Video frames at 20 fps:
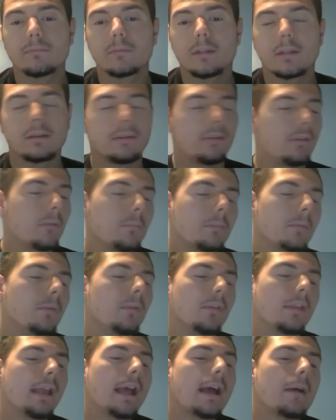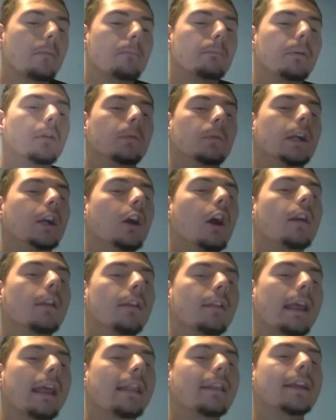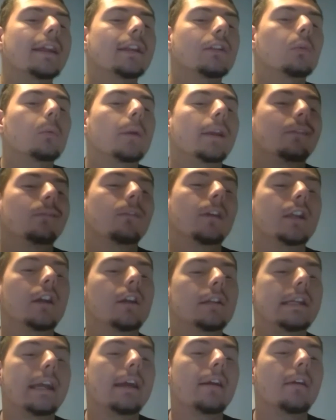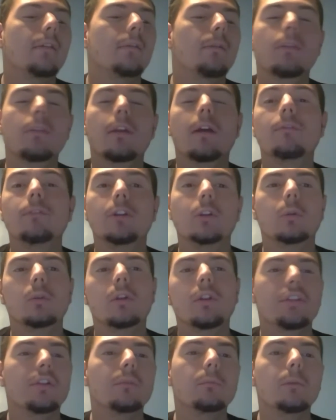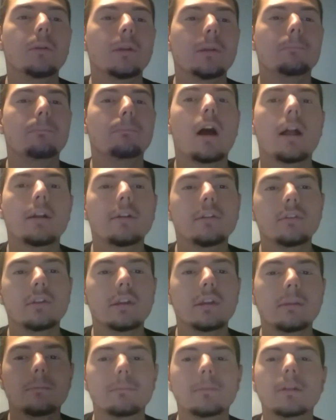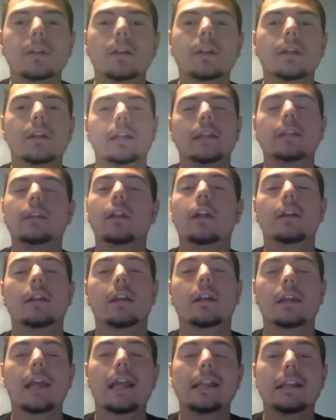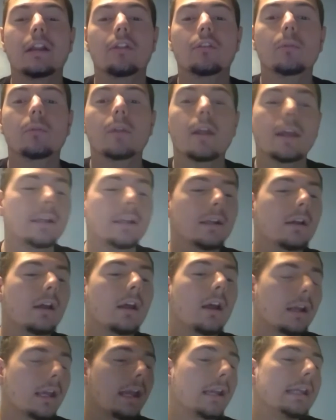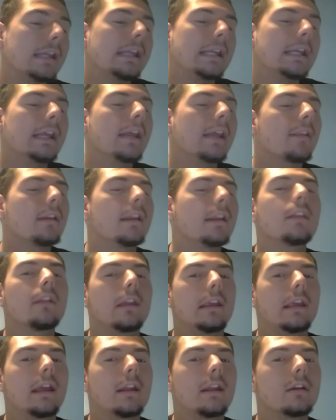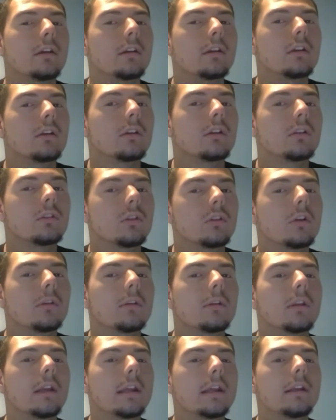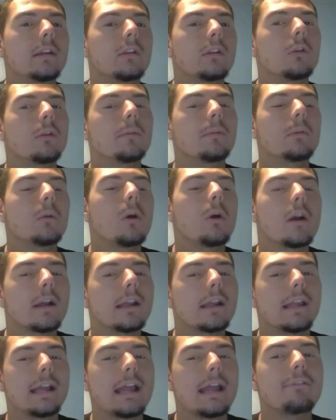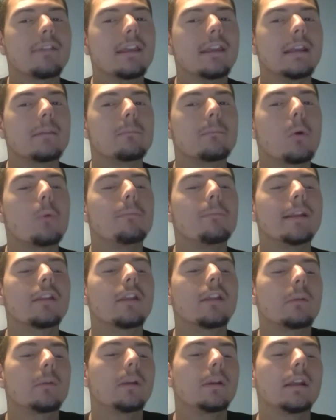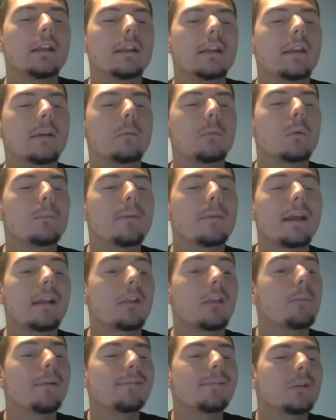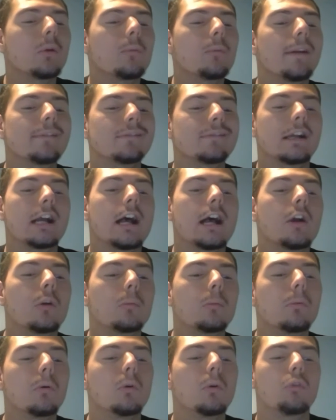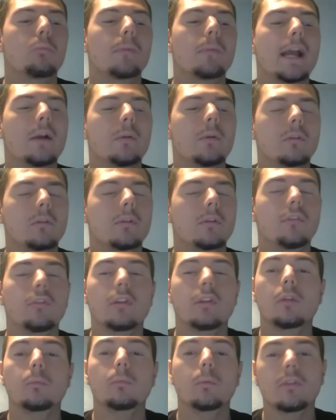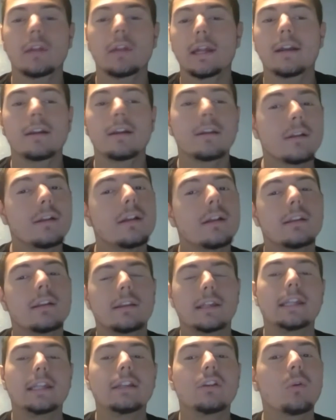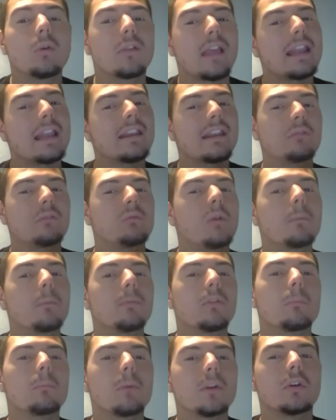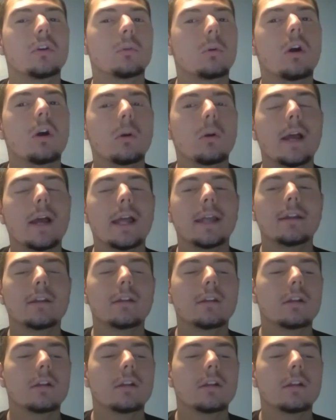It's as simple as that. But regardless, I like the way Trae Young carries himself. You know, nothing really bothers him. Again, he is an instigator. Don't get me wrong. Like, I've seen in moments, especially with my Chicago Bulls back when Chris Dunn was there, like, he knows how to like rub someone the wrong way.